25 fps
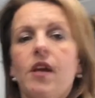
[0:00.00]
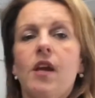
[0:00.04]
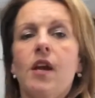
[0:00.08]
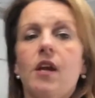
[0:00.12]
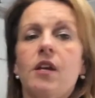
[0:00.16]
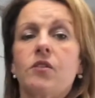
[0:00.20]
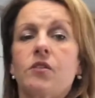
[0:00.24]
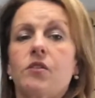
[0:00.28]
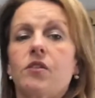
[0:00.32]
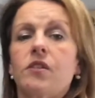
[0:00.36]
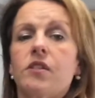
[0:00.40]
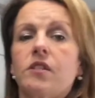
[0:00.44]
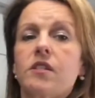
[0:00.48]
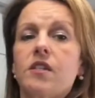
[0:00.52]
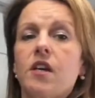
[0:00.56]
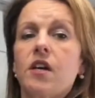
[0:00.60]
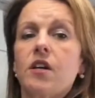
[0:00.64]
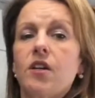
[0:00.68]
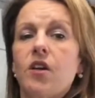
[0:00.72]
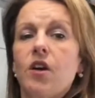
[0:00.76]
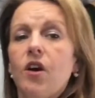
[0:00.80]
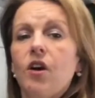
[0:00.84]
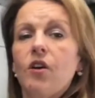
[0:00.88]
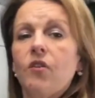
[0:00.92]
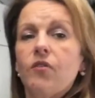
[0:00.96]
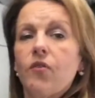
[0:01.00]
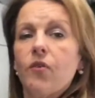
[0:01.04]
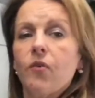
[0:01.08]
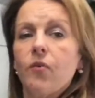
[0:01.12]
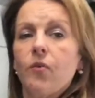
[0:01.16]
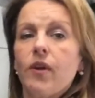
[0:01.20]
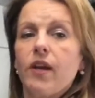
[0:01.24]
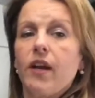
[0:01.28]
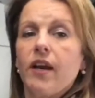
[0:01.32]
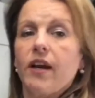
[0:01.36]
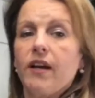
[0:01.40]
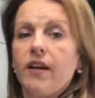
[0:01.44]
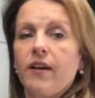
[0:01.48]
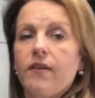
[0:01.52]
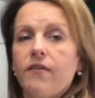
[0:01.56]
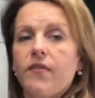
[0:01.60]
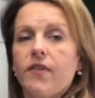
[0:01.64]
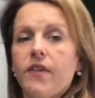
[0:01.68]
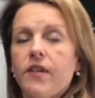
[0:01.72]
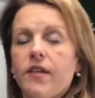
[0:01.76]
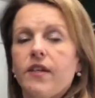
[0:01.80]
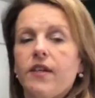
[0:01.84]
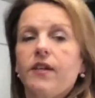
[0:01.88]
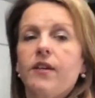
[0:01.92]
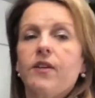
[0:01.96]
So to start off, we have
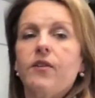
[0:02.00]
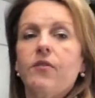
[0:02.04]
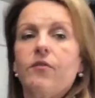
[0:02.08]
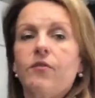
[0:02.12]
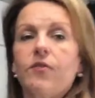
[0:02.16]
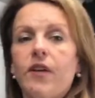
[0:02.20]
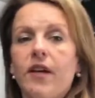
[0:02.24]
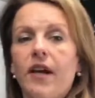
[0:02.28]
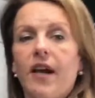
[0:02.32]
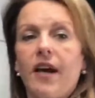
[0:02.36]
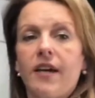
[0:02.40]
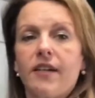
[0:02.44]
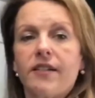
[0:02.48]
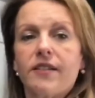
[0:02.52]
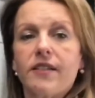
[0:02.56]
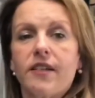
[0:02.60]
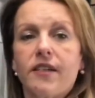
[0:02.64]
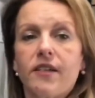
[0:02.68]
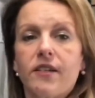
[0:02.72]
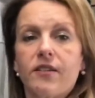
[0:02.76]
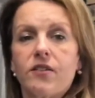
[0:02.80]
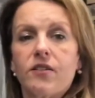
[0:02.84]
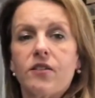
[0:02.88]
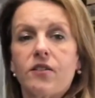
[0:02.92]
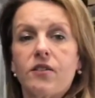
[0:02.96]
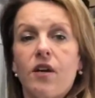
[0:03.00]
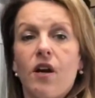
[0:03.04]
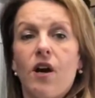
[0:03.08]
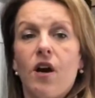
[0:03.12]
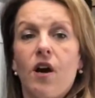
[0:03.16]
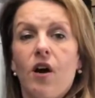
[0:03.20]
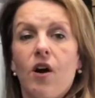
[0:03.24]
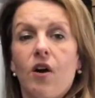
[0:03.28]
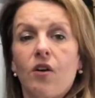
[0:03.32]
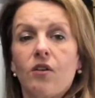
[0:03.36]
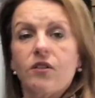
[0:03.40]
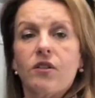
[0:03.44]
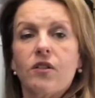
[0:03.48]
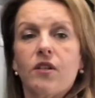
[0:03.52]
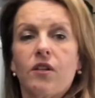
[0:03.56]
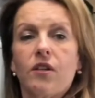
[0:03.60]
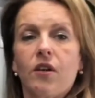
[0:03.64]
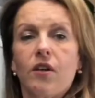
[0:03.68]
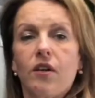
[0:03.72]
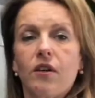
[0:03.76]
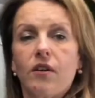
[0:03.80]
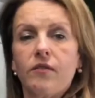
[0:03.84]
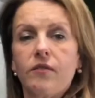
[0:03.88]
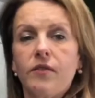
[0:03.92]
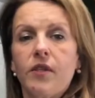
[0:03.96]
the Regatta
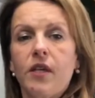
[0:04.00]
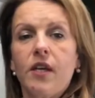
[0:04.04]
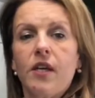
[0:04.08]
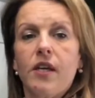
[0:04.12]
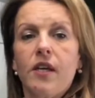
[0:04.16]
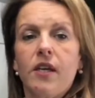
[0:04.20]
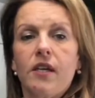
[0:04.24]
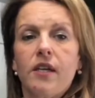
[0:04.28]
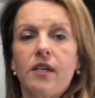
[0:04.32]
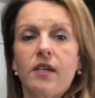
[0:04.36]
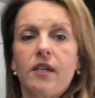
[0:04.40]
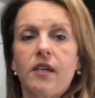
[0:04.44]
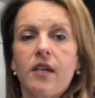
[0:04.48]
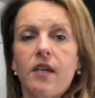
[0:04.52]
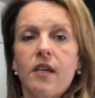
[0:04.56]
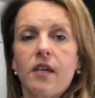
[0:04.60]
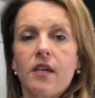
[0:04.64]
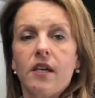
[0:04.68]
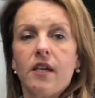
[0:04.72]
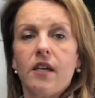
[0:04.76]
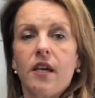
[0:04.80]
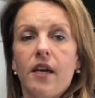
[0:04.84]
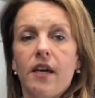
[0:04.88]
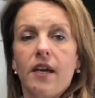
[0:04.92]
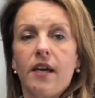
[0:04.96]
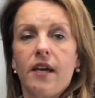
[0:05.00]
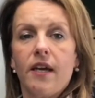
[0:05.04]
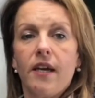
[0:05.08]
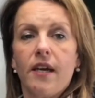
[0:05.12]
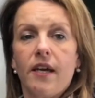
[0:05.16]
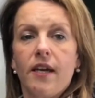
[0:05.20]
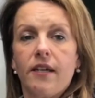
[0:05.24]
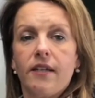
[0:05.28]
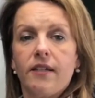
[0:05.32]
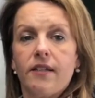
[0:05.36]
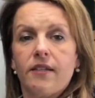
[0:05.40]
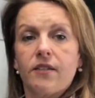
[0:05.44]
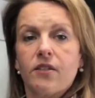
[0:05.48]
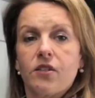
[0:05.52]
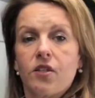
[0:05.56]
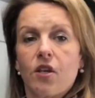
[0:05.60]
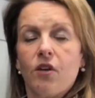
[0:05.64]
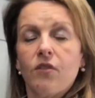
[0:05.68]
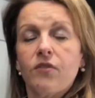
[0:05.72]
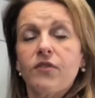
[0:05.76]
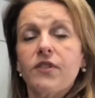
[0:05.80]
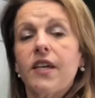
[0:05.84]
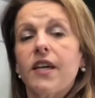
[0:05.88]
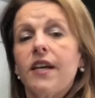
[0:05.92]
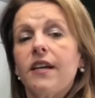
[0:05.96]
Octagon
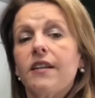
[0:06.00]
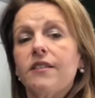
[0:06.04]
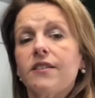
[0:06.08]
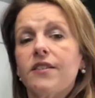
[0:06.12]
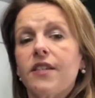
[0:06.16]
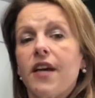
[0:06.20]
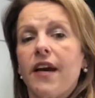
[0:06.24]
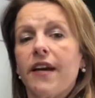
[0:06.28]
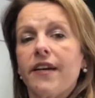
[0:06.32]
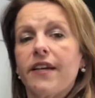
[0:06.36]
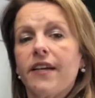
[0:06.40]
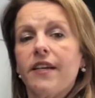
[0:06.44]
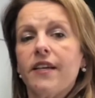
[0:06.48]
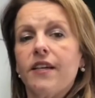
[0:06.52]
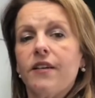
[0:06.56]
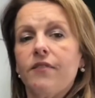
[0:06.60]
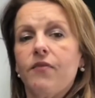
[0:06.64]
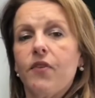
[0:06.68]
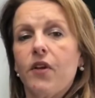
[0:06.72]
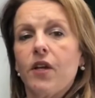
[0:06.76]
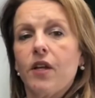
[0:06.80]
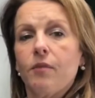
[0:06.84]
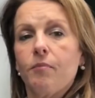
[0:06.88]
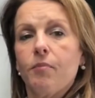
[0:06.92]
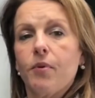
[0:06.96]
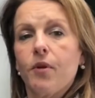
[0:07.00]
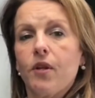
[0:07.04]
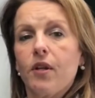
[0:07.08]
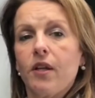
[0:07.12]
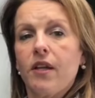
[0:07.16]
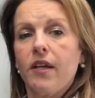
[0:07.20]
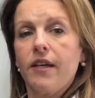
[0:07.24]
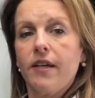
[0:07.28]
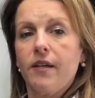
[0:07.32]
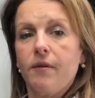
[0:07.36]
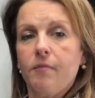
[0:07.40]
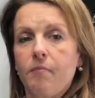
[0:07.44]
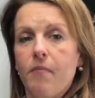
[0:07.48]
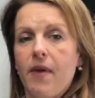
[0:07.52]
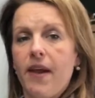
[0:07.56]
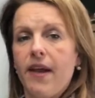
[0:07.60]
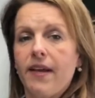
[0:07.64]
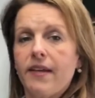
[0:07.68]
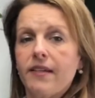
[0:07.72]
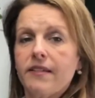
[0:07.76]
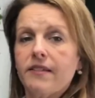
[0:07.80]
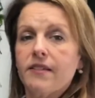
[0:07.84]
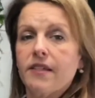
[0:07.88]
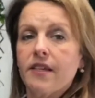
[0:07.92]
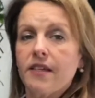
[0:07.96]
soft shell jacket available in
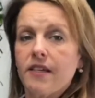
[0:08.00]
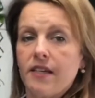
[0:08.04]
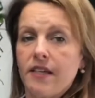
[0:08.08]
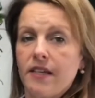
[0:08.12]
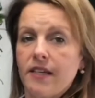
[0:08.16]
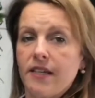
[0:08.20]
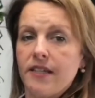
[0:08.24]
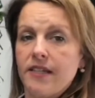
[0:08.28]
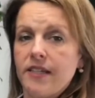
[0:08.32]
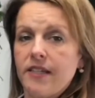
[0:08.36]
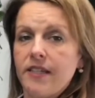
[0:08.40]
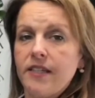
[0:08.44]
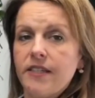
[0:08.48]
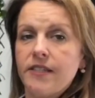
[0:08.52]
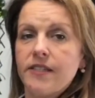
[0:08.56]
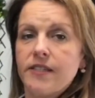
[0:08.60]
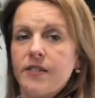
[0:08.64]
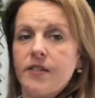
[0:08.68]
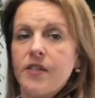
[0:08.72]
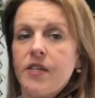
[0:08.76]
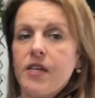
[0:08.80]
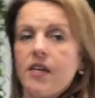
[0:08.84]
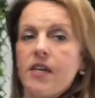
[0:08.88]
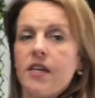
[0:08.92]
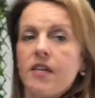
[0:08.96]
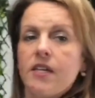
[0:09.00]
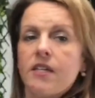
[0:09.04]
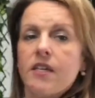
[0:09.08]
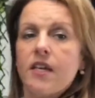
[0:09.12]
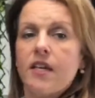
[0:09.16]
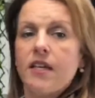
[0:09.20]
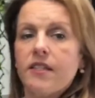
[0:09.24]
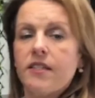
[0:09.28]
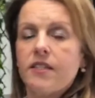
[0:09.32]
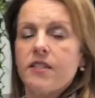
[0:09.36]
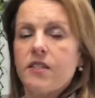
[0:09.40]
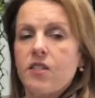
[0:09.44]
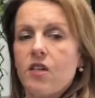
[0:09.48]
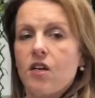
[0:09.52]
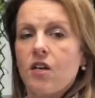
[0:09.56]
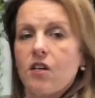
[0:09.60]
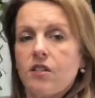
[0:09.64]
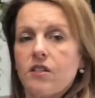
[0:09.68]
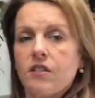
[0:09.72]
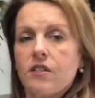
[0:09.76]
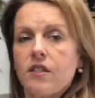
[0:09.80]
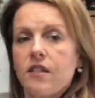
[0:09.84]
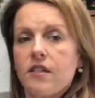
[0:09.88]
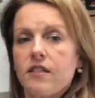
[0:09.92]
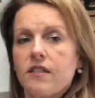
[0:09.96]
men's and ladies. It
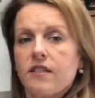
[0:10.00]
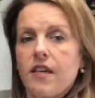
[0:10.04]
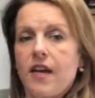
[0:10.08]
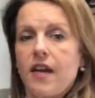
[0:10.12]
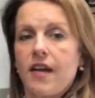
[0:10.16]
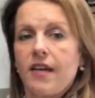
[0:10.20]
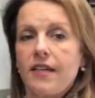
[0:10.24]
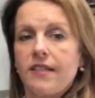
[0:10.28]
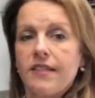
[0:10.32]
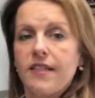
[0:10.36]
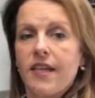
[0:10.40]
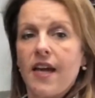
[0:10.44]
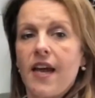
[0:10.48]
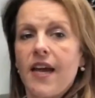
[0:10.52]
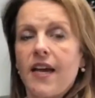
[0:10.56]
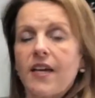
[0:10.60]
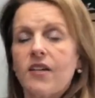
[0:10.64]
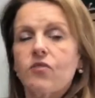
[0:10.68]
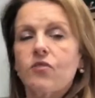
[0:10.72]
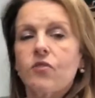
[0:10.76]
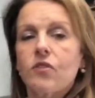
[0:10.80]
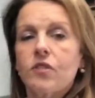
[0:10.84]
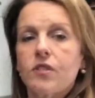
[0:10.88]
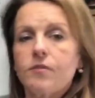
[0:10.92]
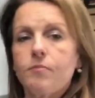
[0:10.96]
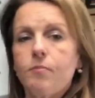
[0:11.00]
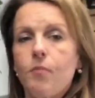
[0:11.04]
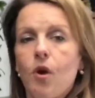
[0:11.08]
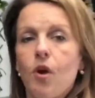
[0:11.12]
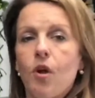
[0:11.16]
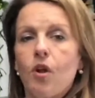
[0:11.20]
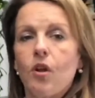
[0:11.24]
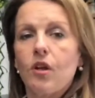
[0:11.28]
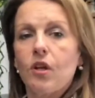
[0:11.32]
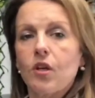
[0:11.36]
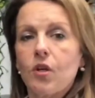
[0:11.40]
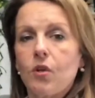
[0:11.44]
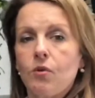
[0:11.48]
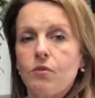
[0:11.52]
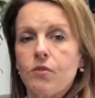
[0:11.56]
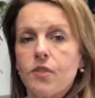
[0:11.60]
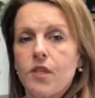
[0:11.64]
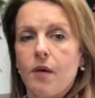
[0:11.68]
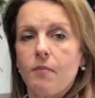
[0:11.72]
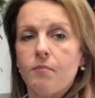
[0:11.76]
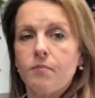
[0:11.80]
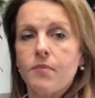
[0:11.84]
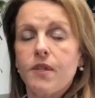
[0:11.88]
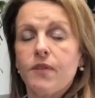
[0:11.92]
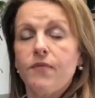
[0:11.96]
starts at size extra small and goes
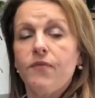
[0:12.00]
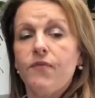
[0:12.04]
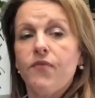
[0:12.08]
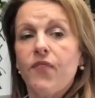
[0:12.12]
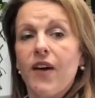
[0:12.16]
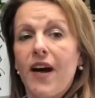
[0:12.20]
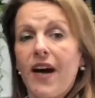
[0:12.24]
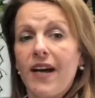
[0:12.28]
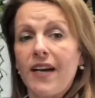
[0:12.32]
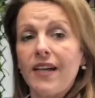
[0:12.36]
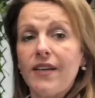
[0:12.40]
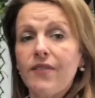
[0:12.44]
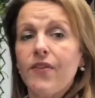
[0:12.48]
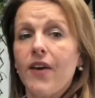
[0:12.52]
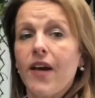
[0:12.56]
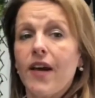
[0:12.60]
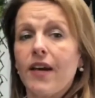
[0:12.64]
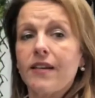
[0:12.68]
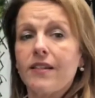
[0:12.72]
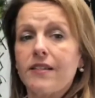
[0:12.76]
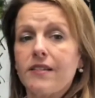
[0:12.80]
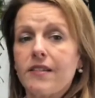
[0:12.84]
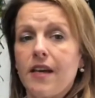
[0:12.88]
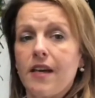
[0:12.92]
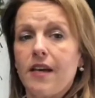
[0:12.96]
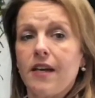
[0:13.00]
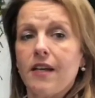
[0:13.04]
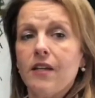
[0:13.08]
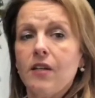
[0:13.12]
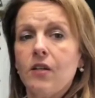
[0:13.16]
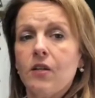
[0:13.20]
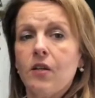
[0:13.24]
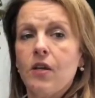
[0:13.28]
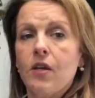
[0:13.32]
up to 5XL,